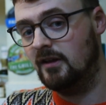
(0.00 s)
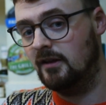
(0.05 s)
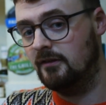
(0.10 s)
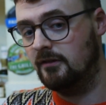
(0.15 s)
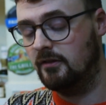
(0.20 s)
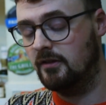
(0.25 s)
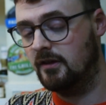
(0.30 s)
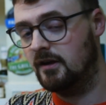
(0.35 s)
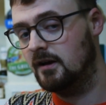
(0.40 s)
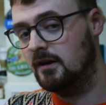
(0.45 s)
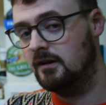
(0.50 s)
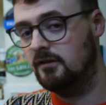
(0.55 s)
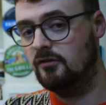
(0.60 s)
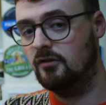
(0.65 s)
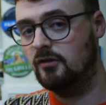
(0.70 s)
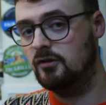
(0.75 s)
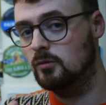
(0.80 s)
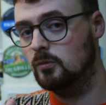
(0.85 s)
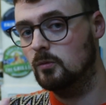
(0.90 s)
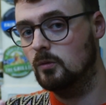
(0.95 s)
and they're the kinds
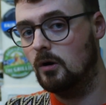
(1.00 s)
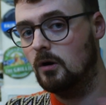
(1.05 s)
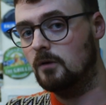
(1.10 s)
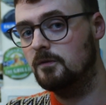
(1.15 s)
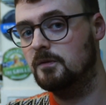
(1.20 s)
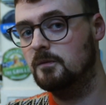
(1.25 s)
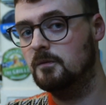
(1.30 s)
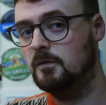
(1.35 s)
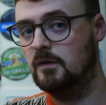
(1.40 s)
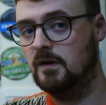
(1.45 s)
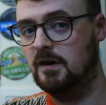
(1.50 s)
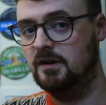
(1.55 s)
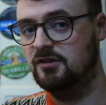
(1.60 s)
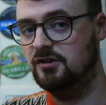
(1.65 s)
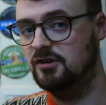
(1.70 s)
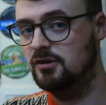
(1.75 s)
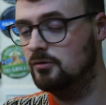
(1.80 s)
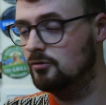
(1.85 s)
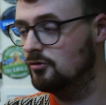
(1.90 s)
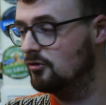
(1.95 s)
that you'll often
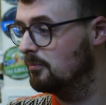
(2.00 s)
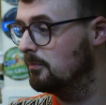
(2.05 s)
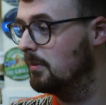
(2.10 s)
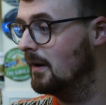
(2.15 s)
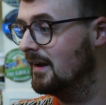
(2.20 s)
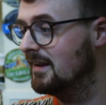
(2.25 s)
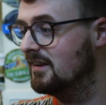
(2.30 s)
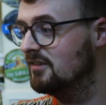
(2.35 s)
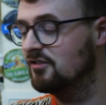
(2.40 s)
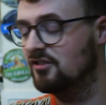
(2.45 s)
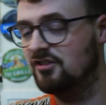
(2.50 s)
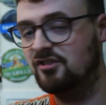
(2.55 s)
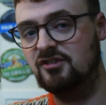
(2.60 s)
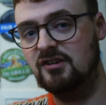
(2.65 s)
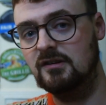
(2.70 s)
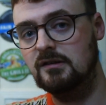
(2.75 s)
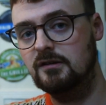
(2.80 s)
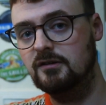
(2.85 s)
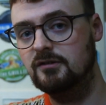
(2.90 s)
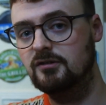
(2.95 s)
find used by
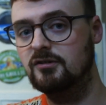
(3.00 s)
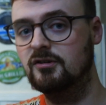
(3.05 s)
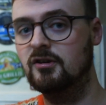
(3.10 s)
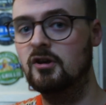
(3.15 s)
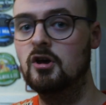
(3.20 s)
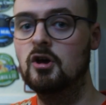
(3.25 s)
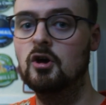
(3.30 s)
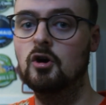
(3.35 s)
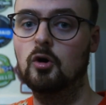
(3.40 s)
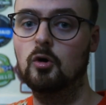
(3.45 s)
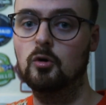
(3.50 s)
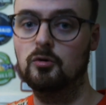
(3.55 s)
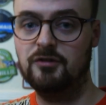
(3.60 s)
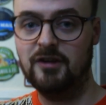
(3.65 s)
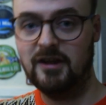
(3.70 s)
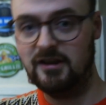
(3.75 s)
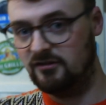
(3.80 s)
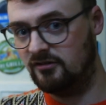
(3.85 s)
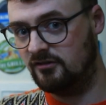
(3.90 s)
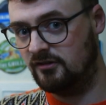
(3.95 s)
distillers or
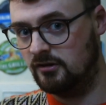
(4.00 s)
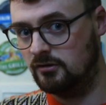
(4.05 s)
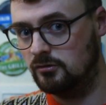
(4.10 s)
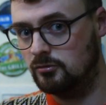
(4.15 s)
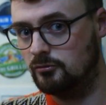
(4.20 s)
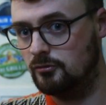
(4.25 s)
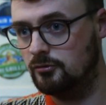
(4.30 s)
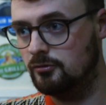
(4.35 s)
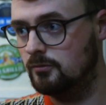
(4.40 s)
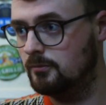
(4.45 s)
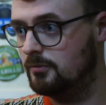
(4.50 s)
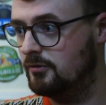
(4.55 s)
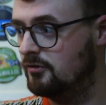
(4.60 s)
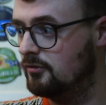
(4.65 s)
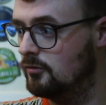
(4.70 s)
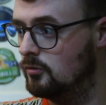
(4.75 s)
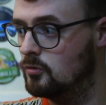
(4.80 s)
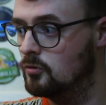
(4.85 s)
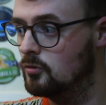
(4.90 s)
tasting groups,